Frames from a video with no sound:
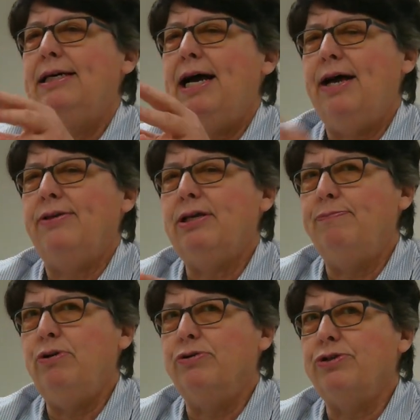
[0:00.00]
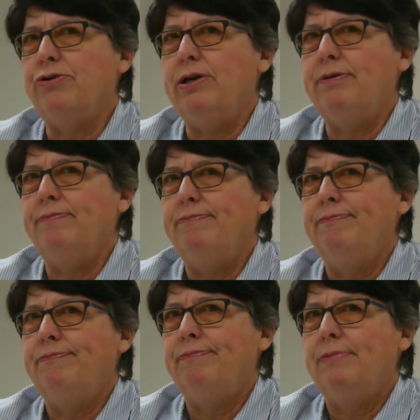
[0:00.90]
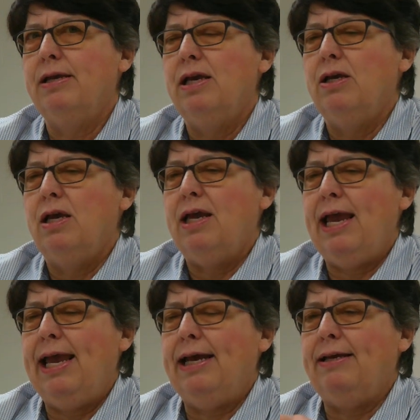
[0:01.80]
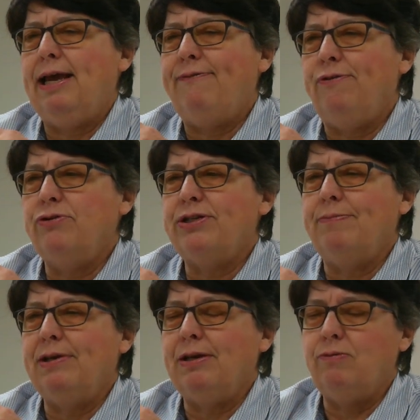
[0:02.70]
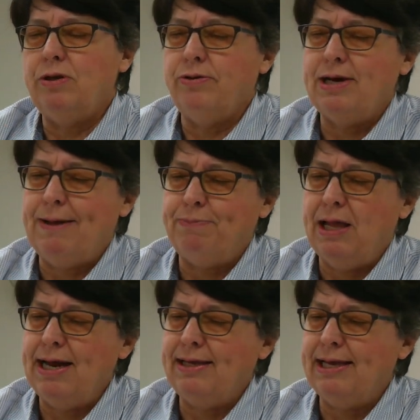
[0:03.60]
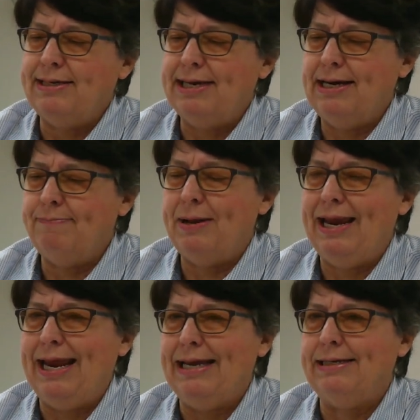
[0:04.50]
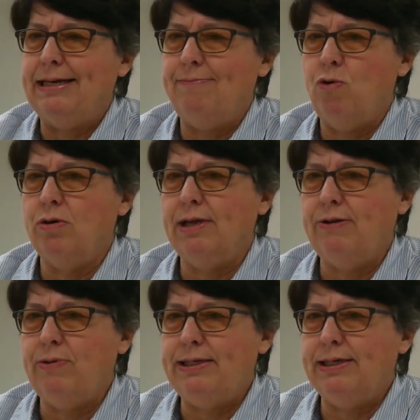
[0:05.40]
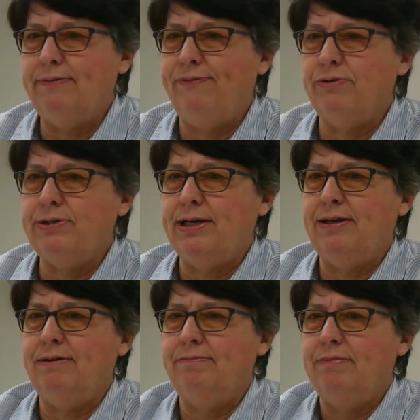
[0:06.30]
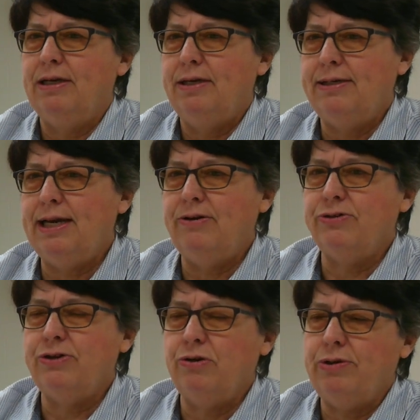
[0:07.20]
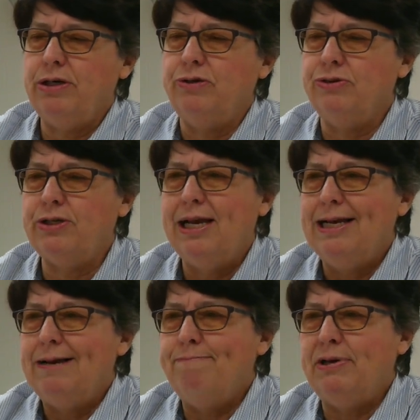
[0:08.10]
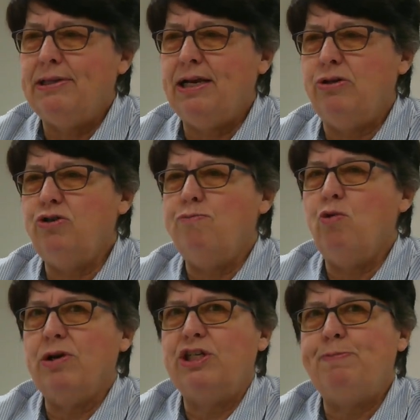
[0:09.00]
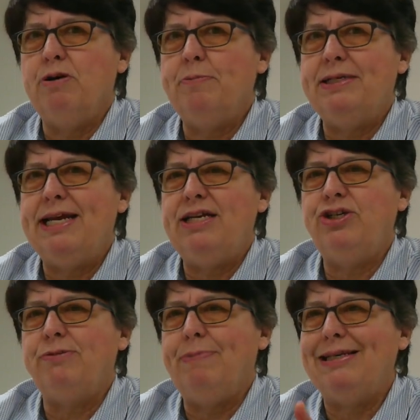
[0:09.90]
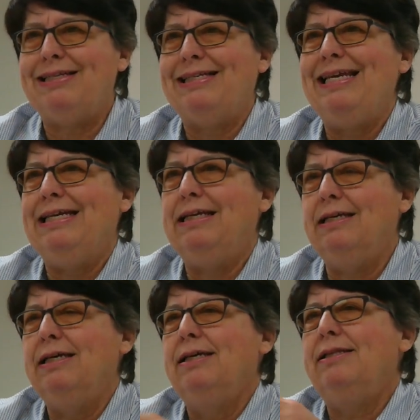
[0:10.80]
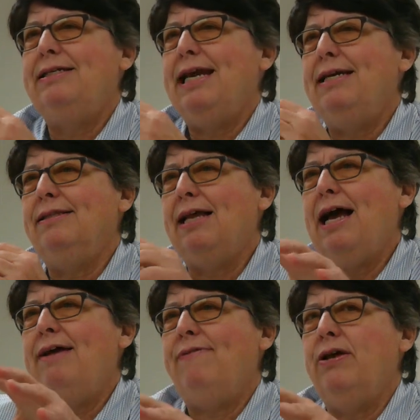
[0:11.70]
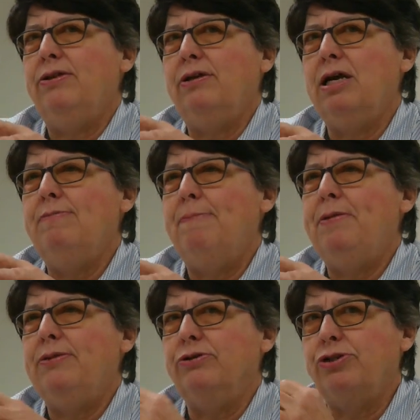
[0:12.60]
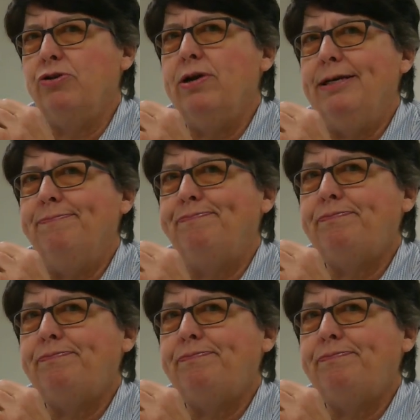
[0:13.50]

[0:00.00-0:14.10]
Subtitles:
on the computer screen. And at first I'm thinking, well, they're not plotting that data by hand anymore like we did for 10 or so years, but they could do more experimentation by seeing the data live come up on their screen.